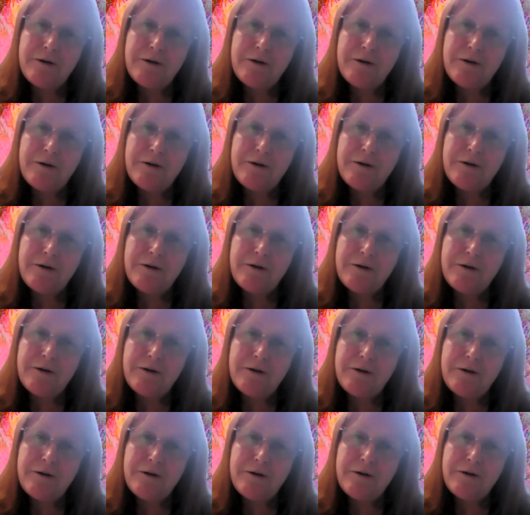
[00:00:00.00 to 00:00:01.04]
courses
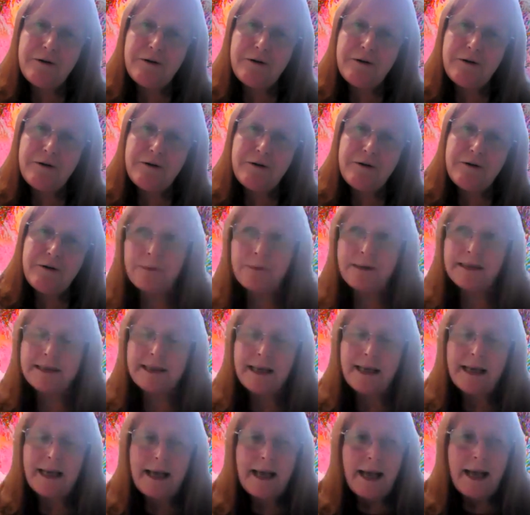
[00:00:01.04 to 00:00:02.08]
going on at the moment.
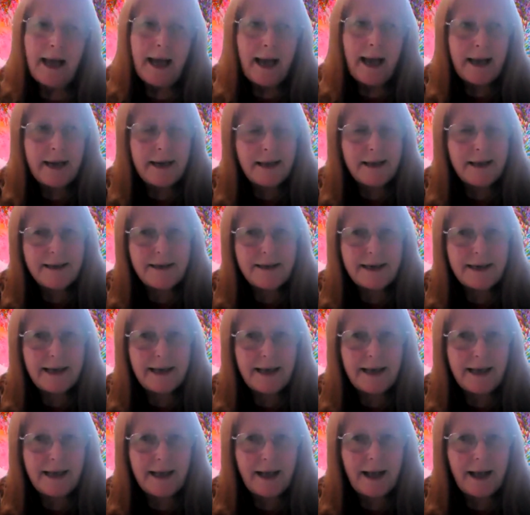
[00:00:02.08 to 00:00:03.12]
And
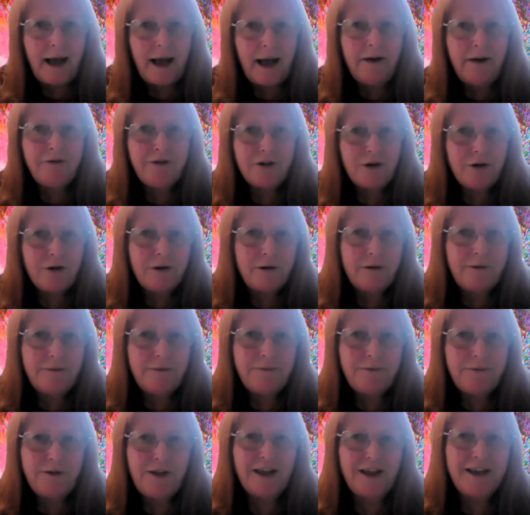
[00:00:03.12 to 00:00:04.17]
after I got
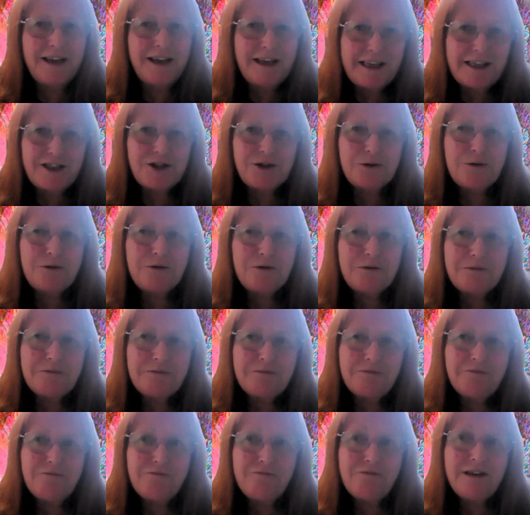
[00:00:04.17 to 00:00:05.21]
over the initial
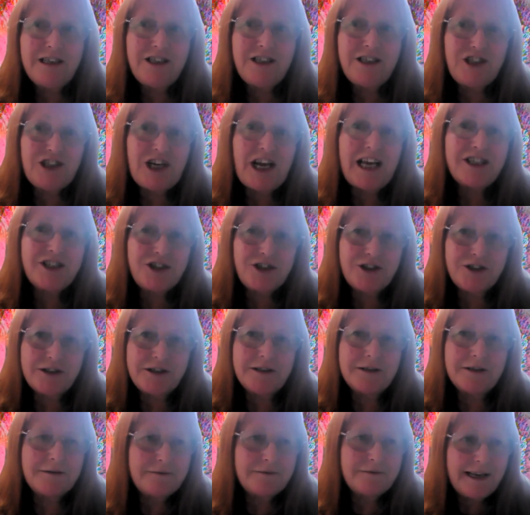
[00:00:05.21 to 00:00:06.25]

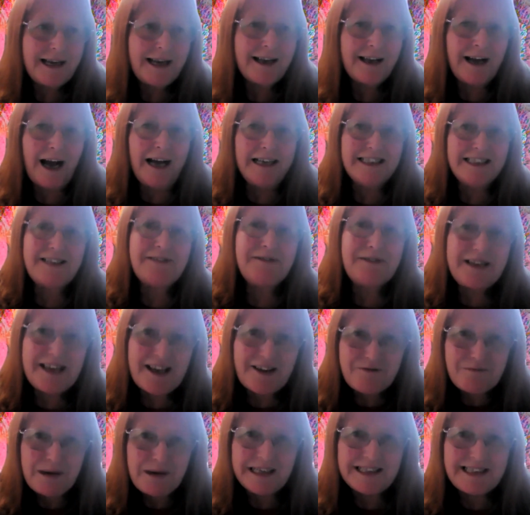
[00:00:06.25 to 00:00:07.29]
rejection of, like, I can't even
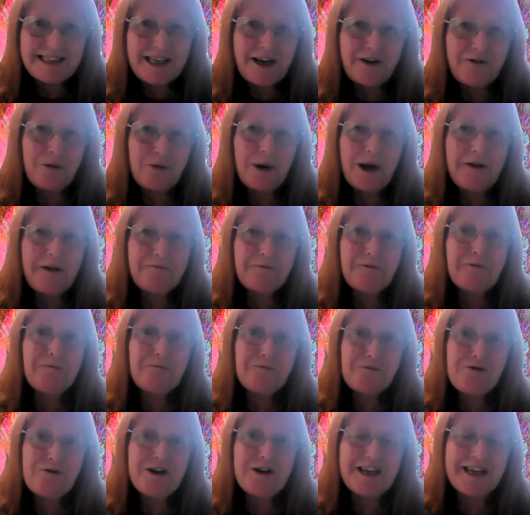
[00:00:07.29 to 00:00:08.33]
give myself away for
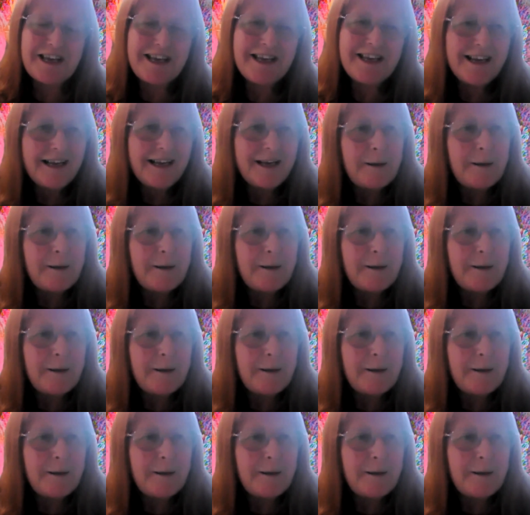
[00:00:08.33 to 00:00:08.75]
free,